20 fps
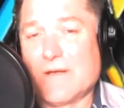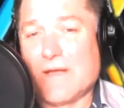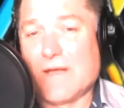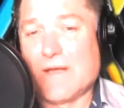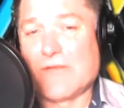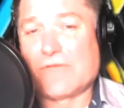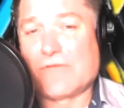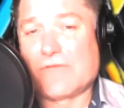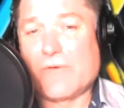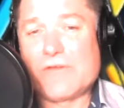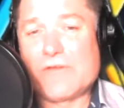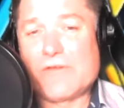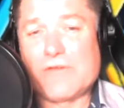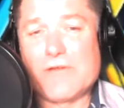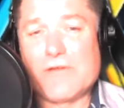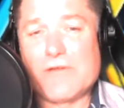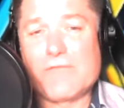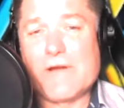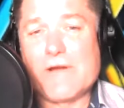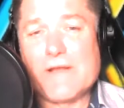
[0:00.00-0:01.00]
And so he
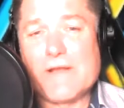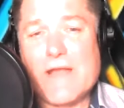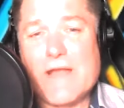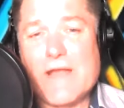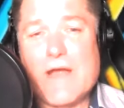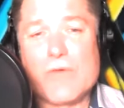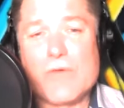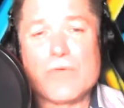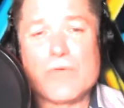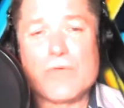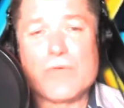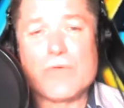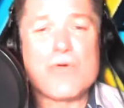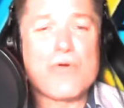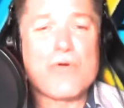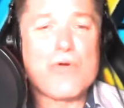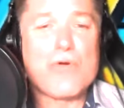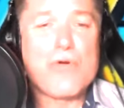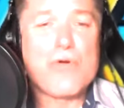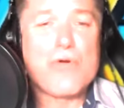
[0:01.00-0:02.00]
started finding out
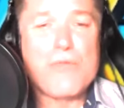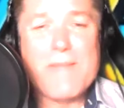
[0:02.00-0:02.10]
who